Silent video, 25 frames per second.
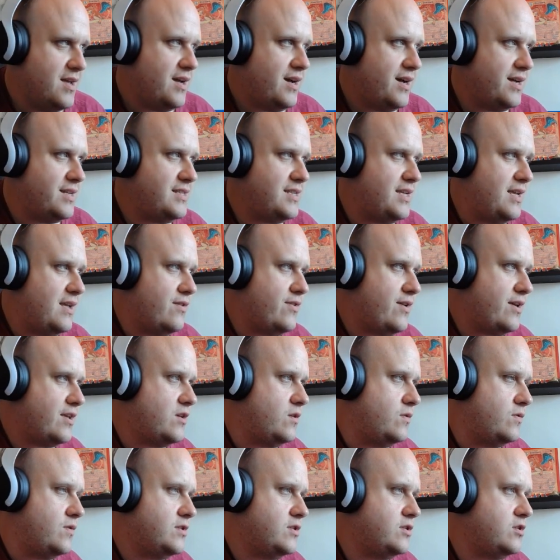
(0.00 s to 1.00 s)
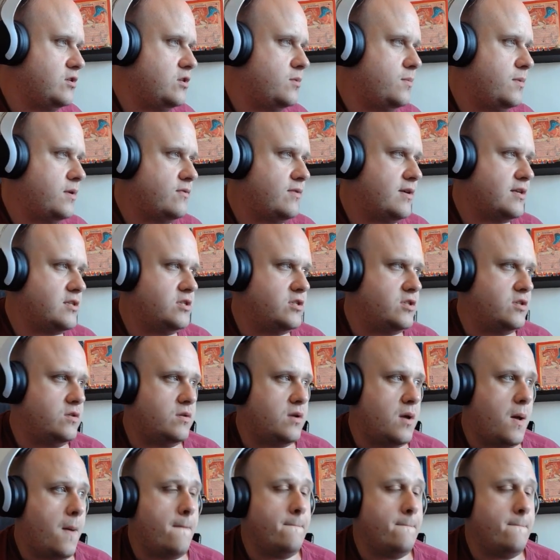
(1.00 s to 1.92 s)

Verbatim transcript: I see, thank you. This is certainly my gratitude.